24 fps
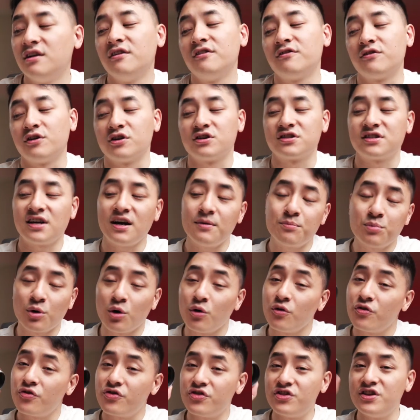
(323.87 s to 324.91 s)
For
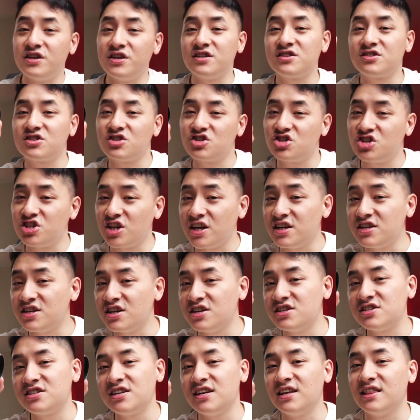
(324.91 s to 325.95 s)
example, this
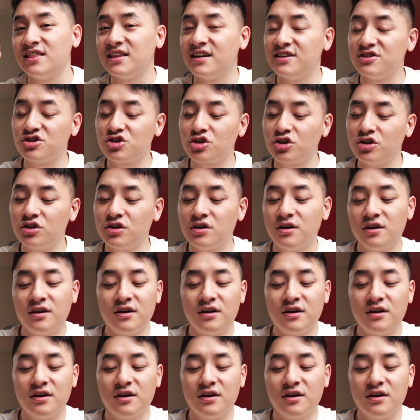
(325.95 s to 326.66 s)
JJC lens hood,